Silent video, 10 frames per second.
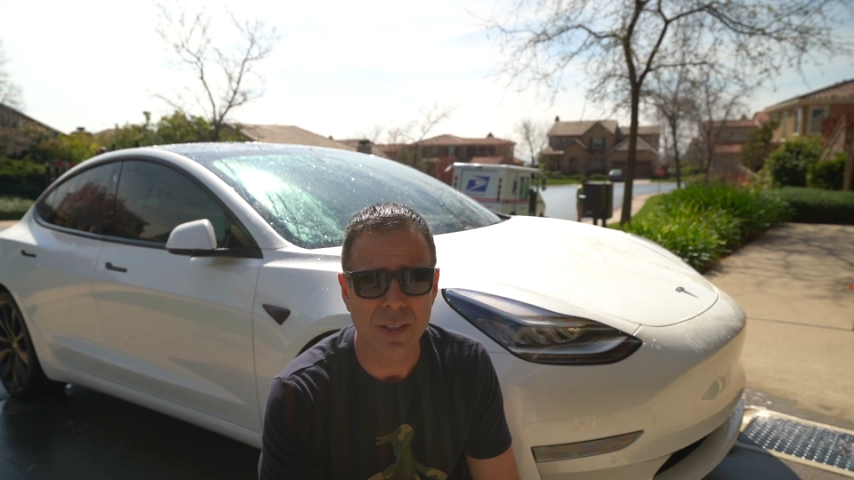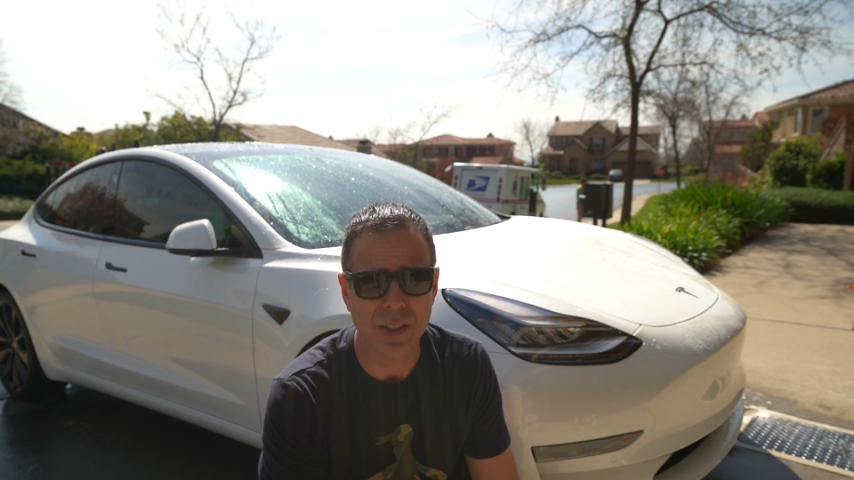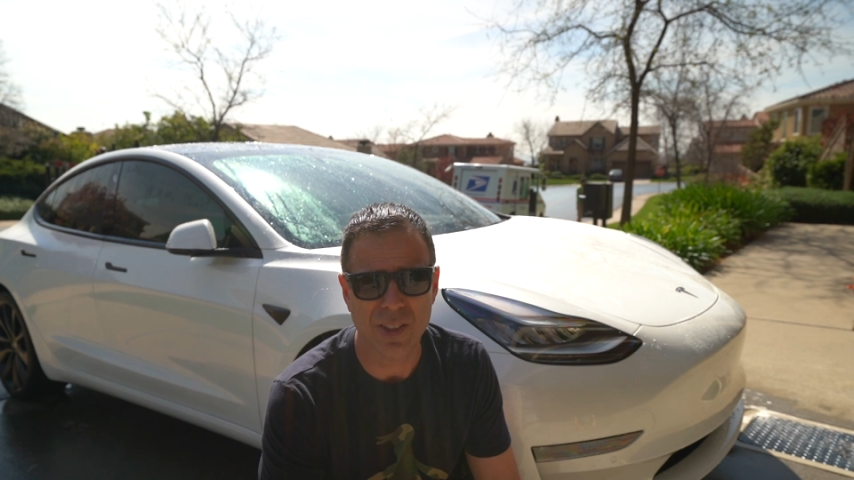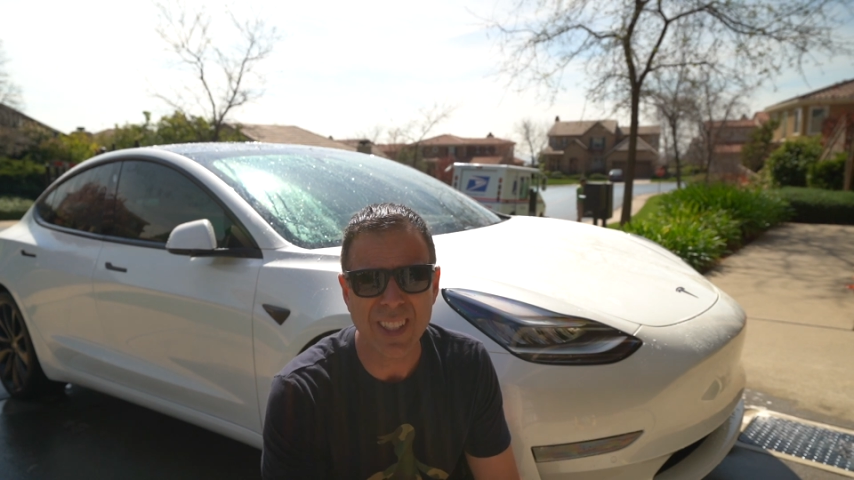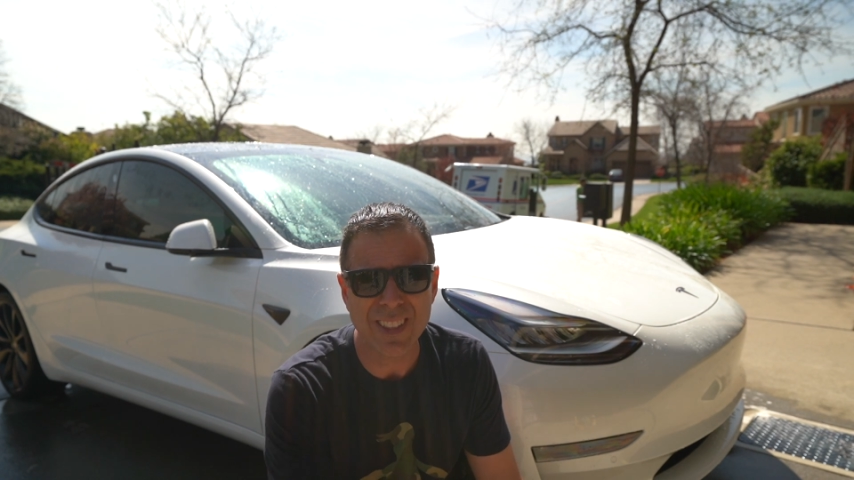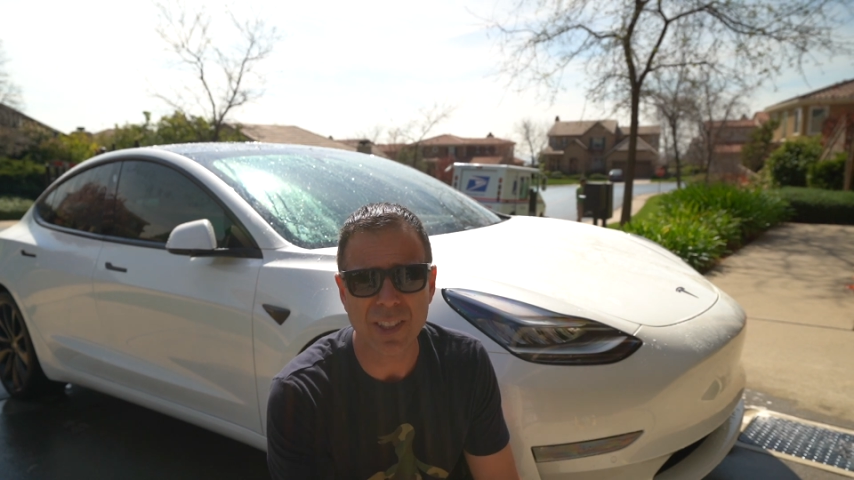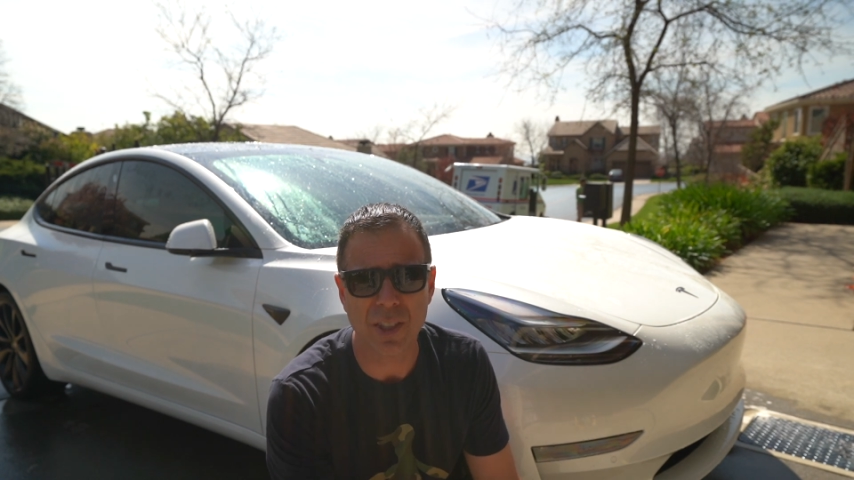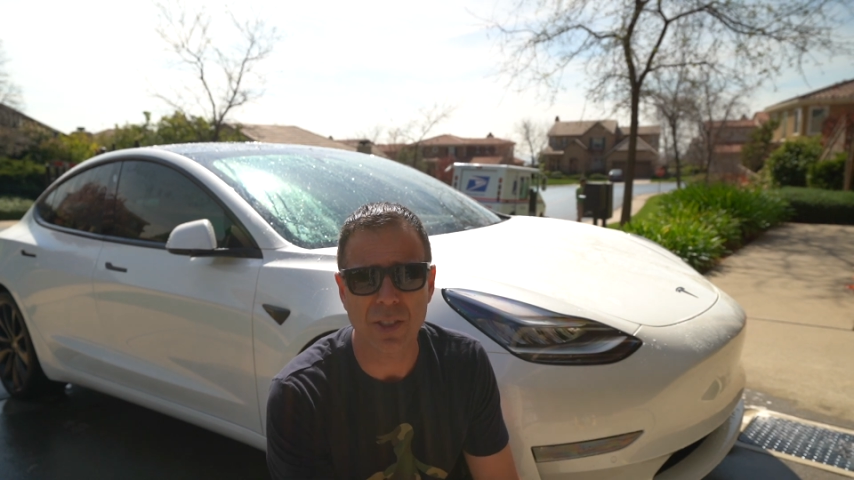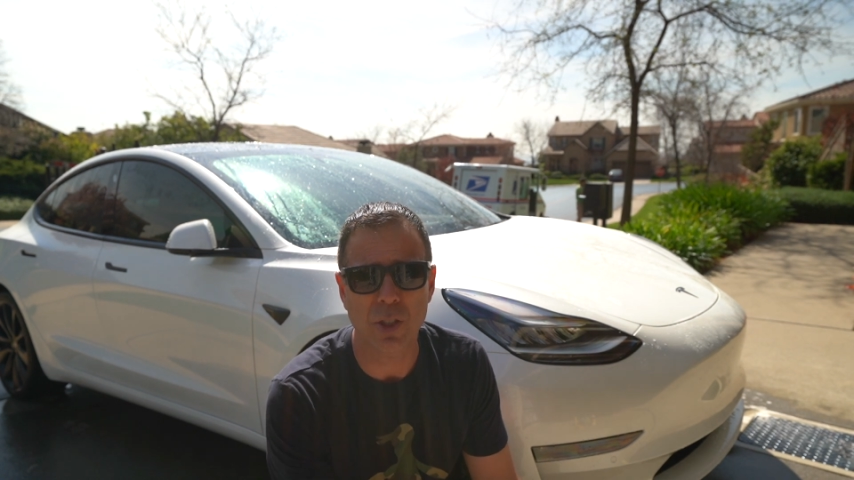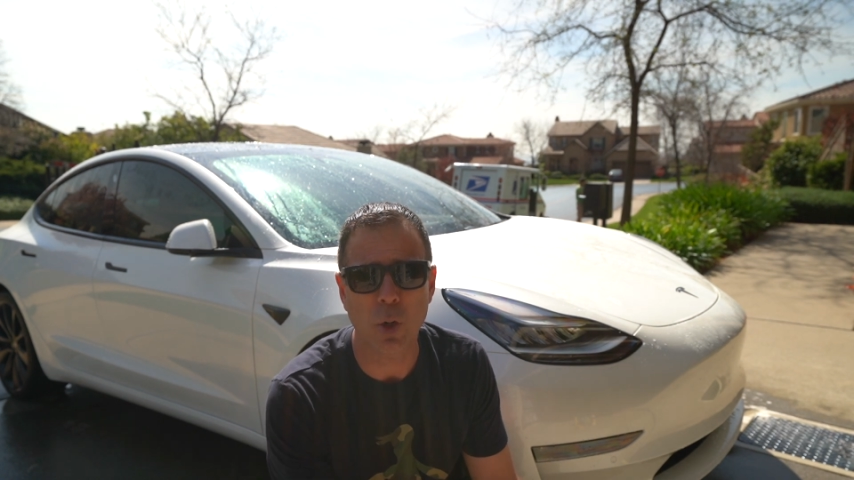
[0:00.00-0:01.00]
So Teslas are
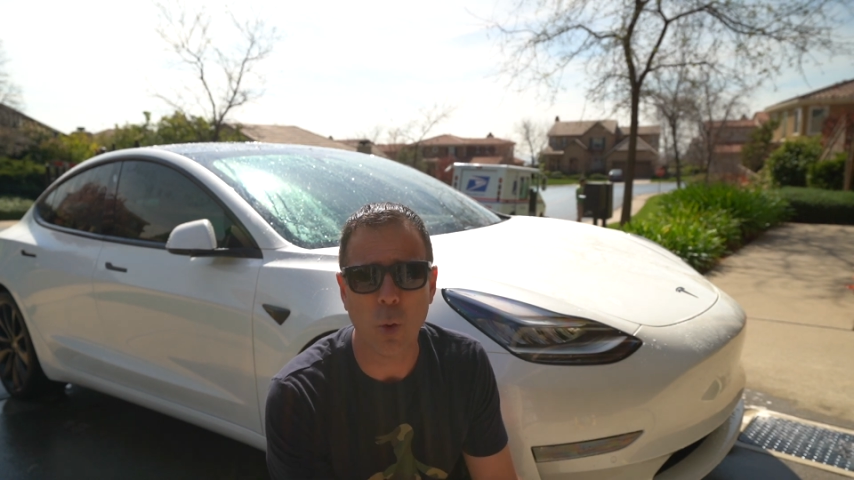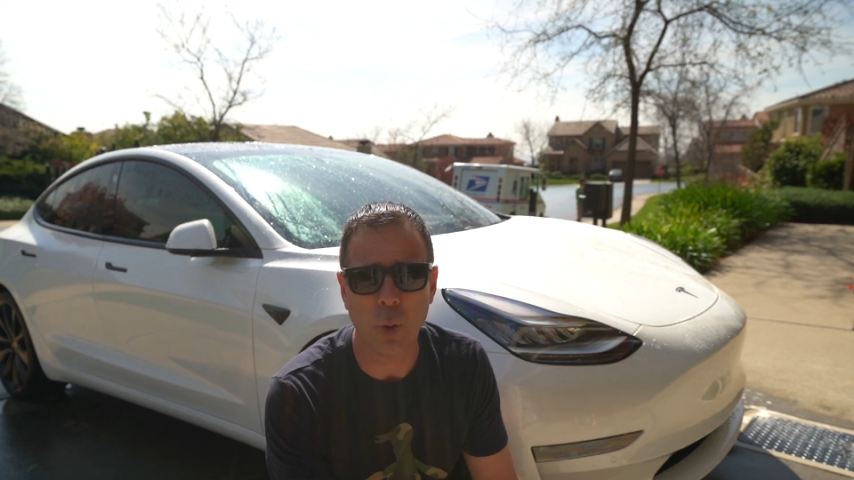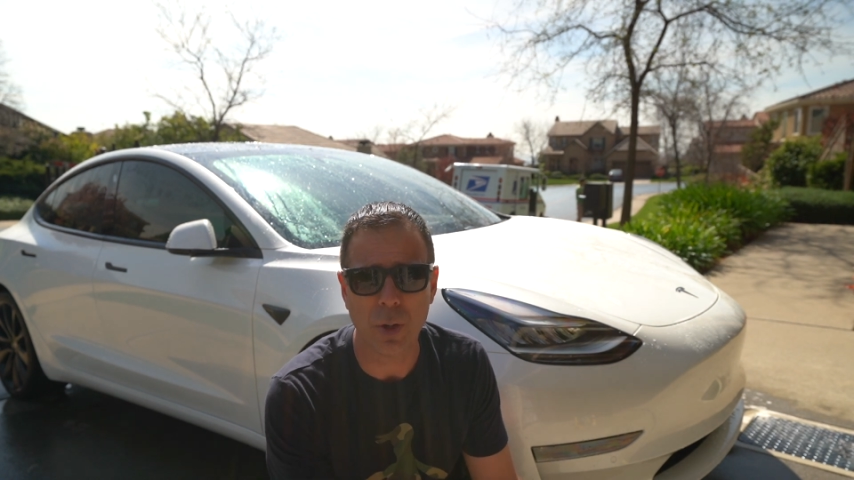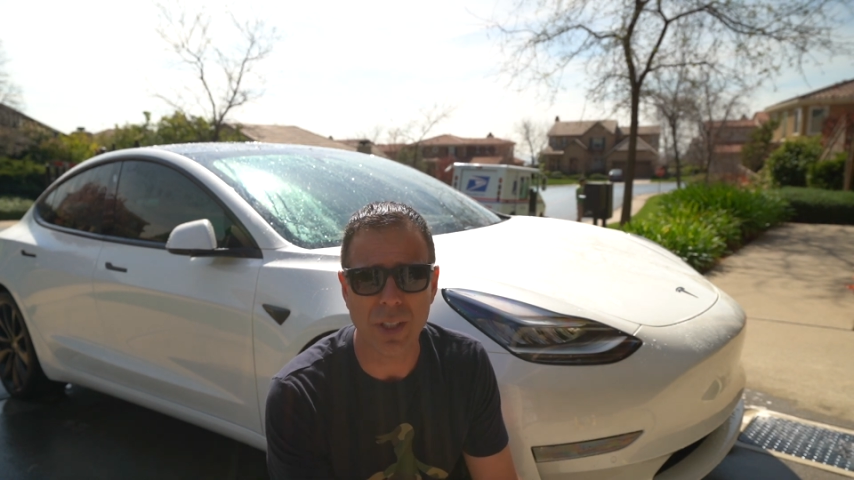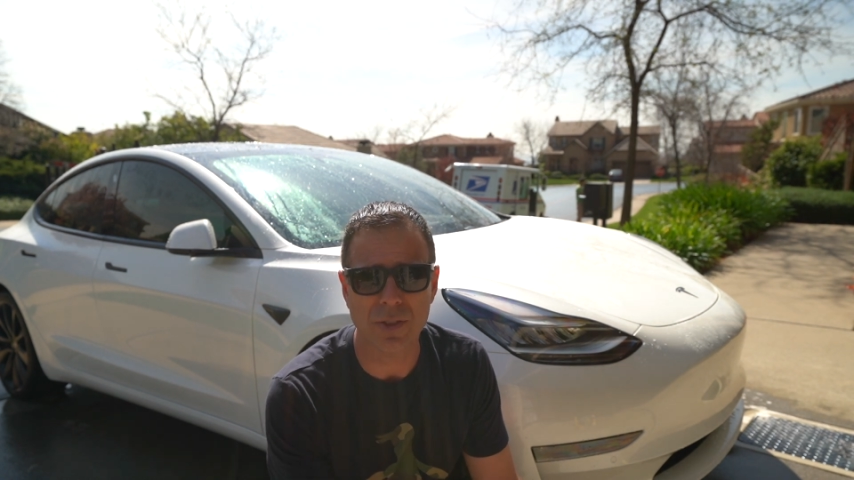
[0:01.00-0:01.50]
notorious